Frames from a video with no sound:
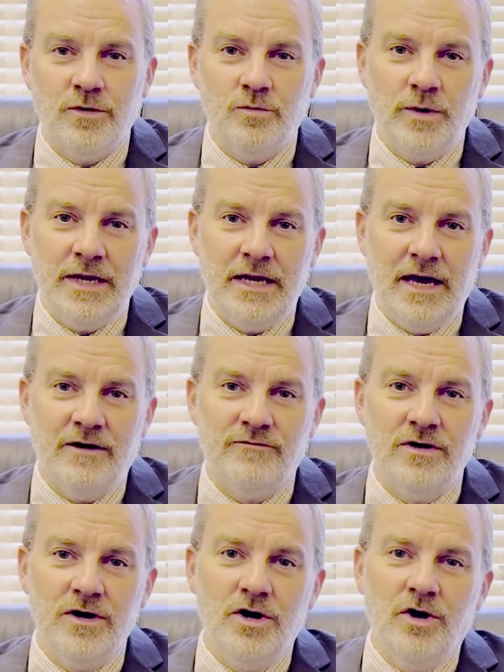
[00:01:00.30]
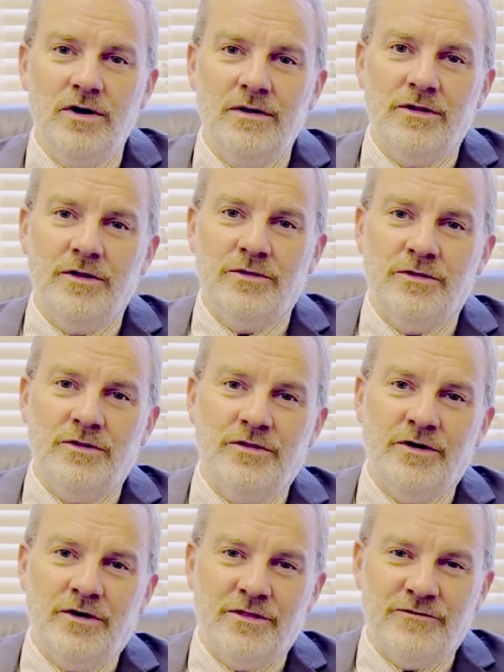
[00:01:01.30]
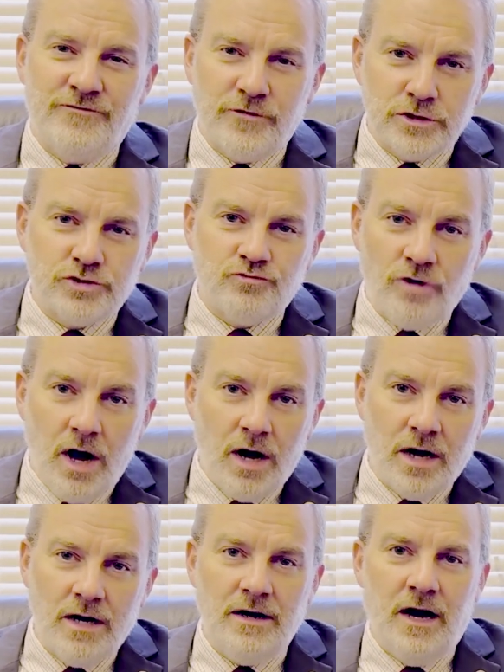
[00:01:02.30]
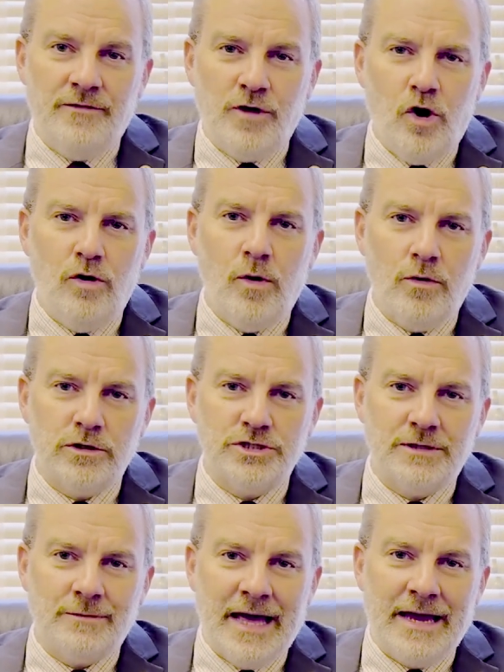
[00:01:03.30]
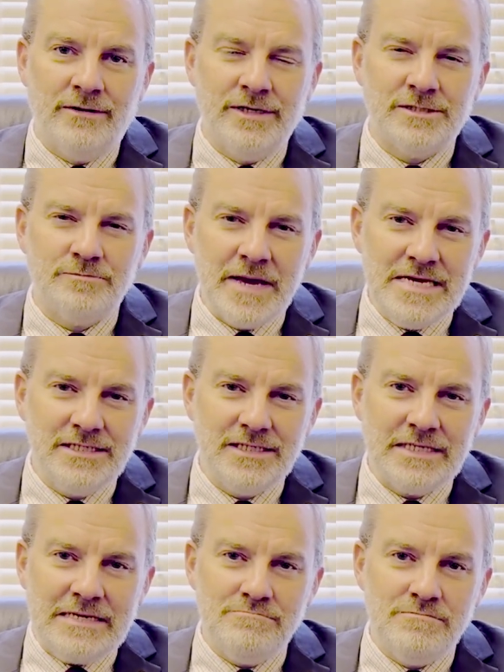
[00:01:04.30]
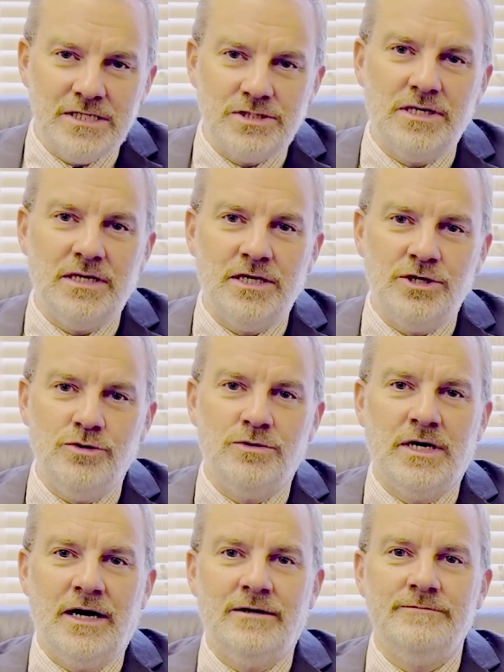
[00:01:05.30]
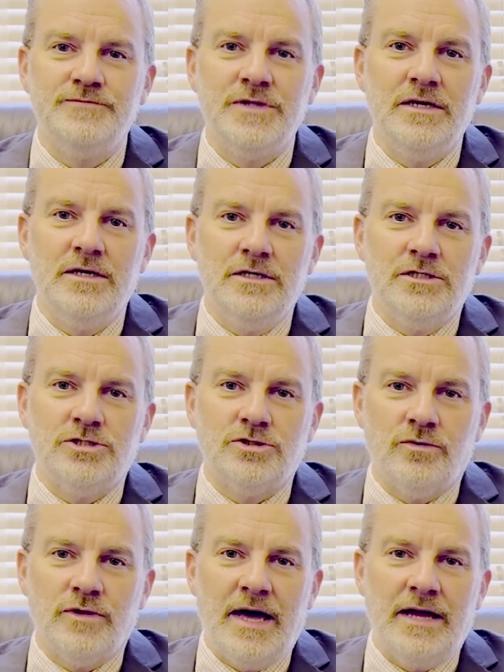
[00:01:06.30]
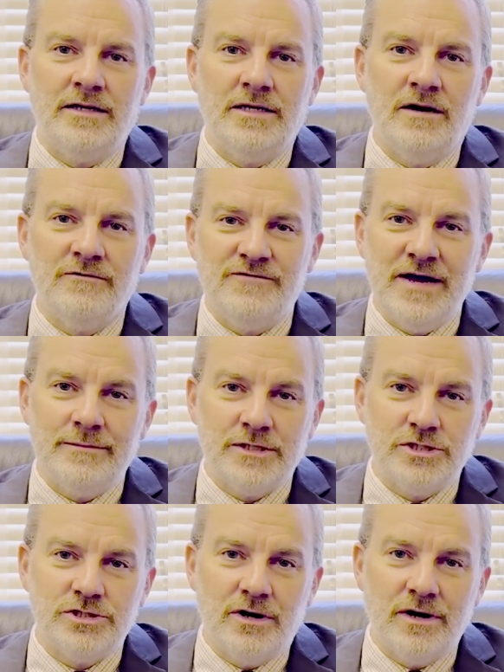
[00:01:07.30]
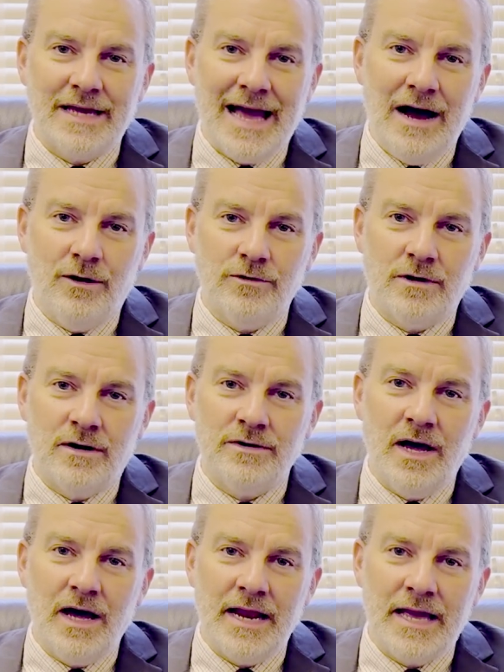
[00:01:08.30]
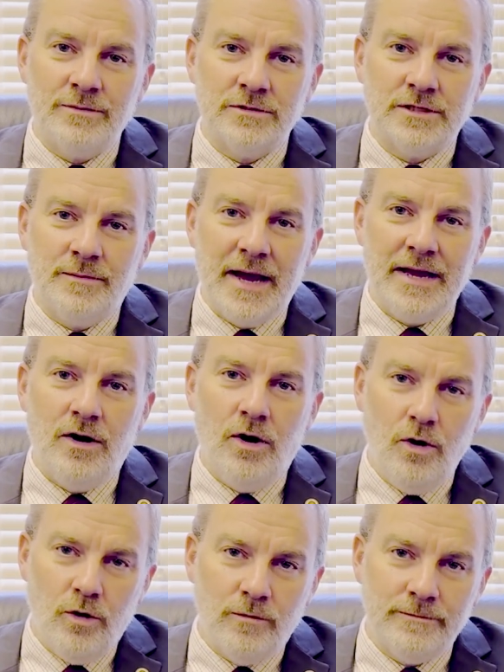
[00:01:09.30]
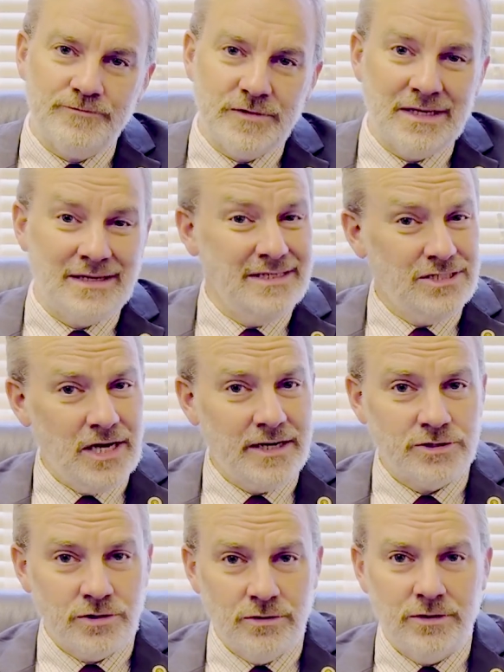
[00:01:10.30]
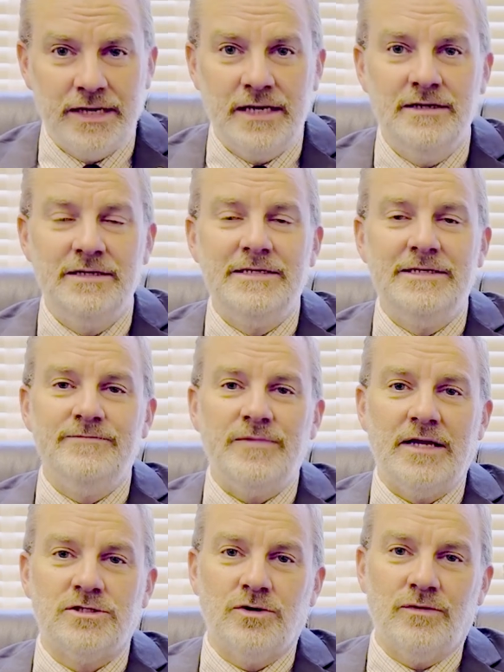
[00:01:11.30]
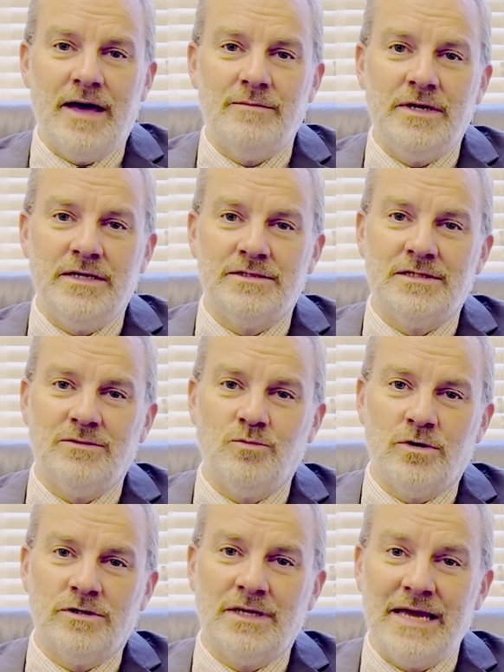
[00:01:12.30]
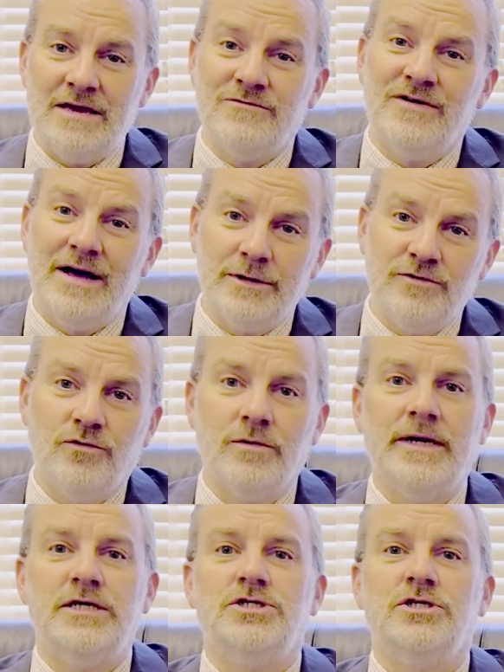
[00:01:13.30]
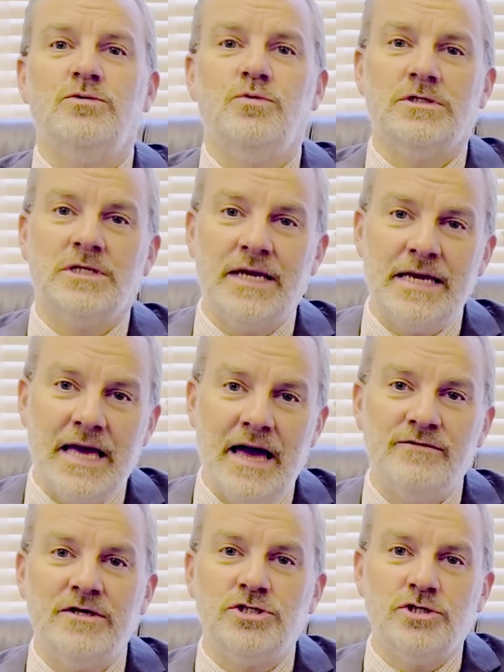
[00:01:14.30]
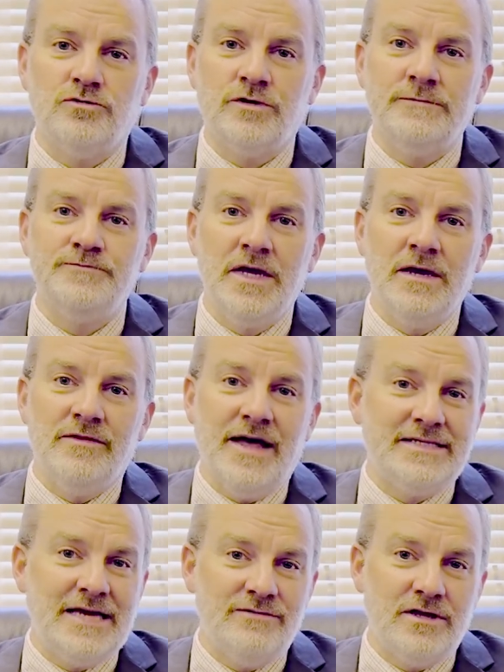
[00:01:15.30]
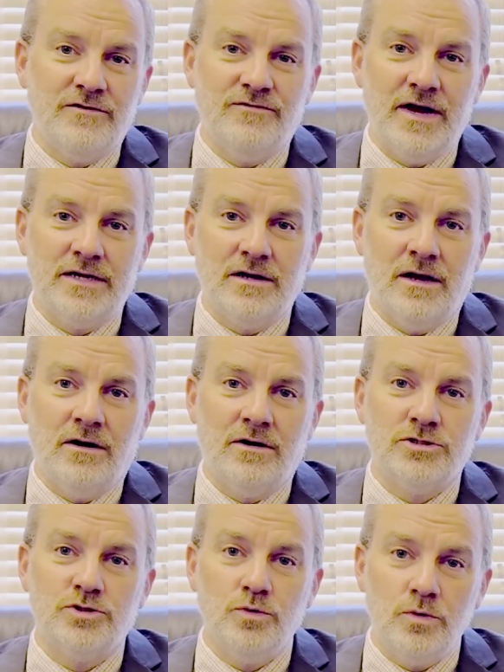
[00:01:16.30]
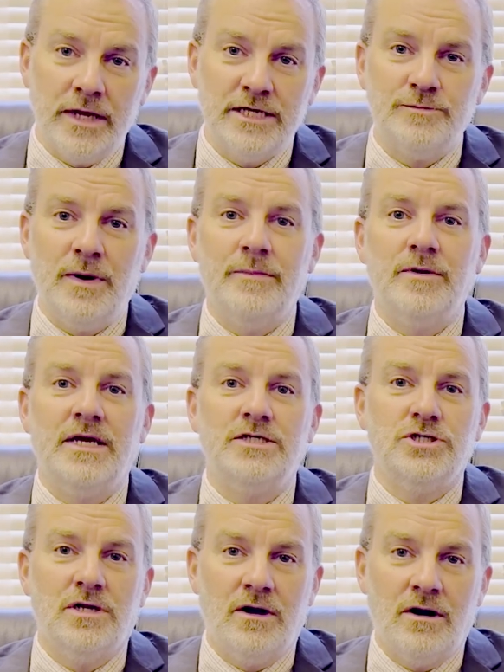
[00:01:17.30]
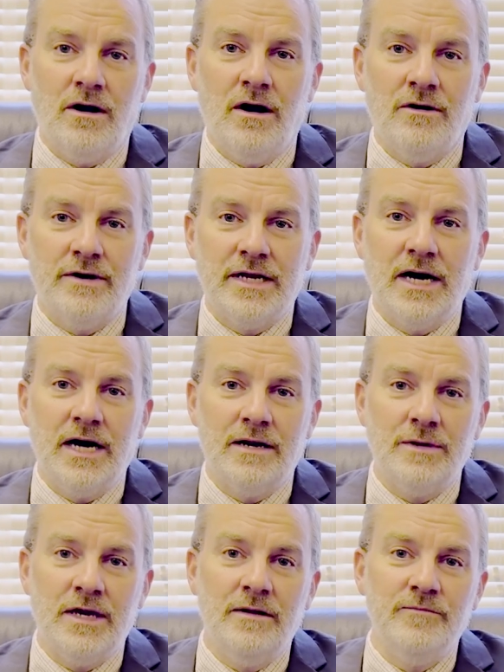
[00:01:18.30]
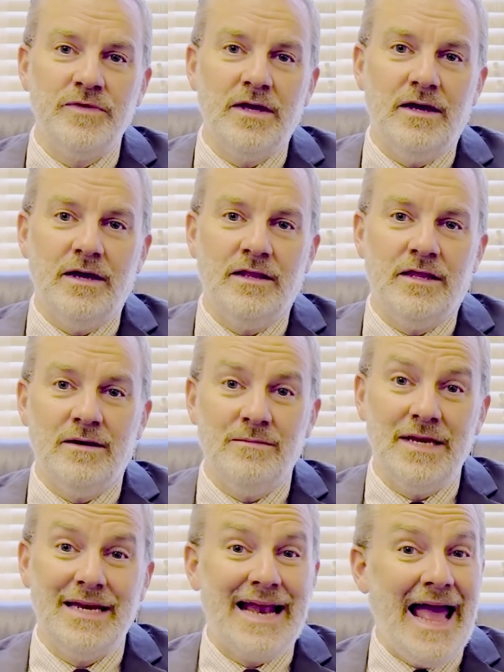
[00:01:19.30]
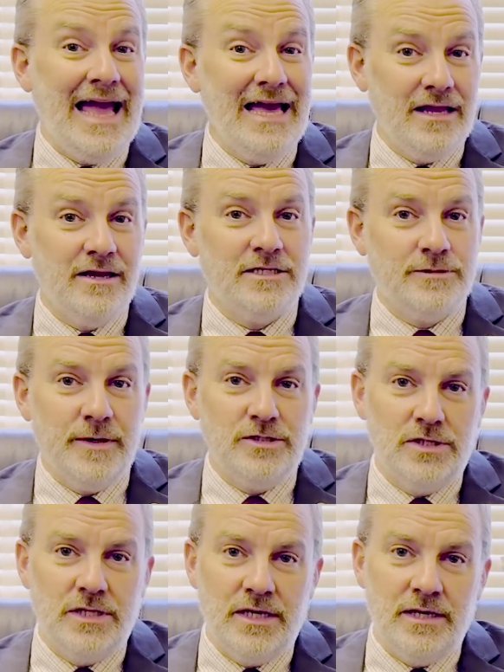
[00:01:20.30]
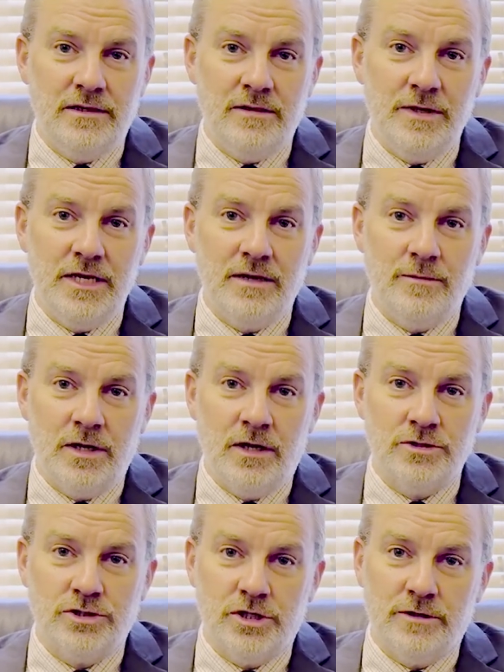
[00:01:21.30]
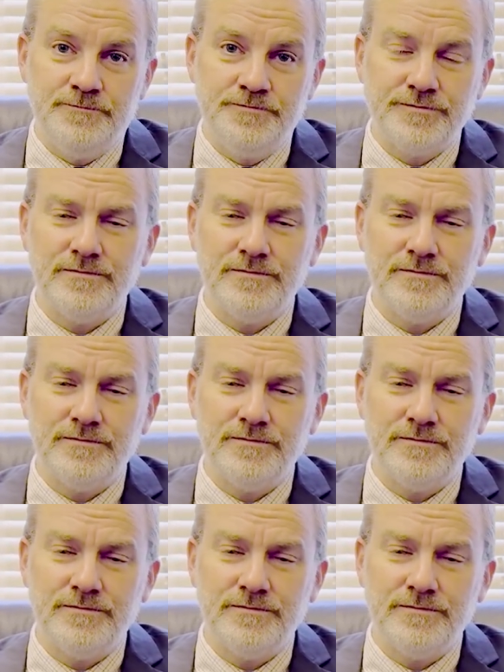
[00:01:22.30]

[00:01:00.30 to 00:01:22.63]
that we have the first rung on the home ownership ladder is basically missing in Utah, so that young families starting out are not able to buy a home, at least not as early. And so that means that we're delaying family formation, we're delaying having children. That's having an effect on our school age population, on our economy in the immediate and especially in the medium and long term.